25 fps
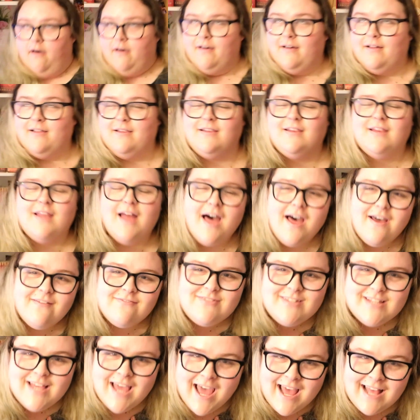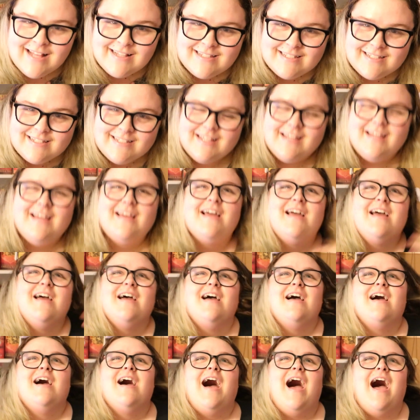Loved it.
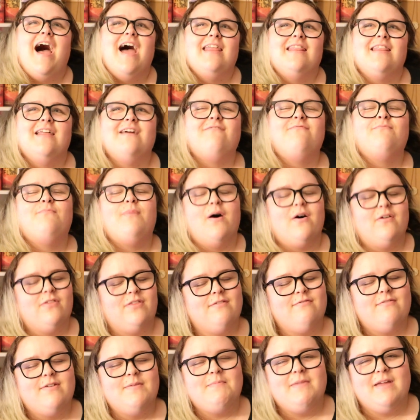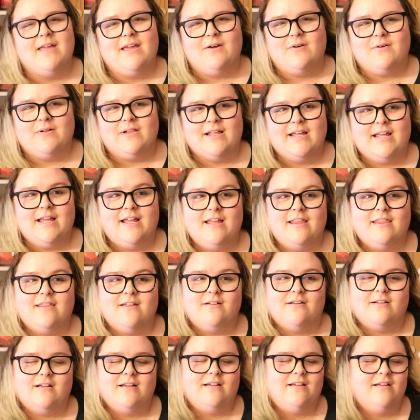I love both of them equally.
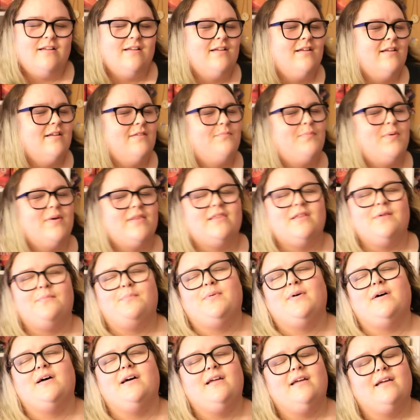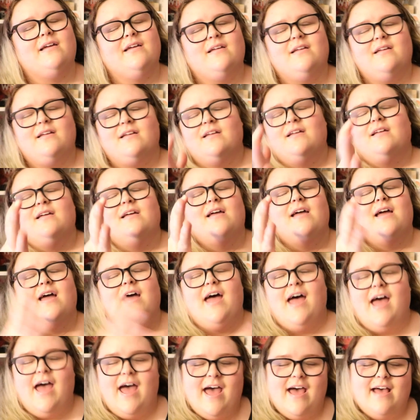But the book
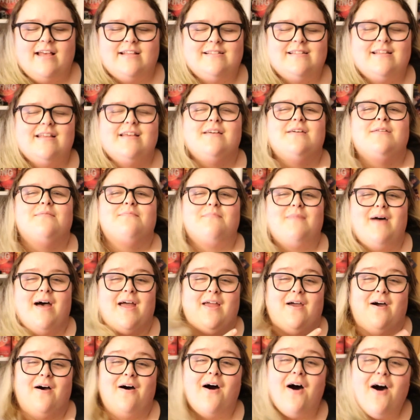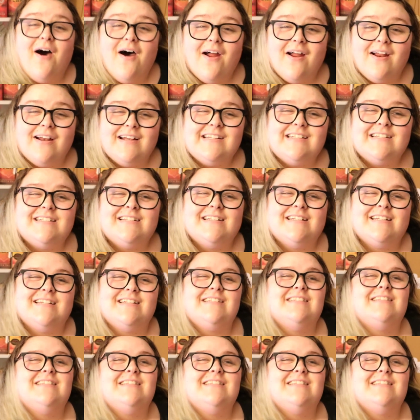has my heart.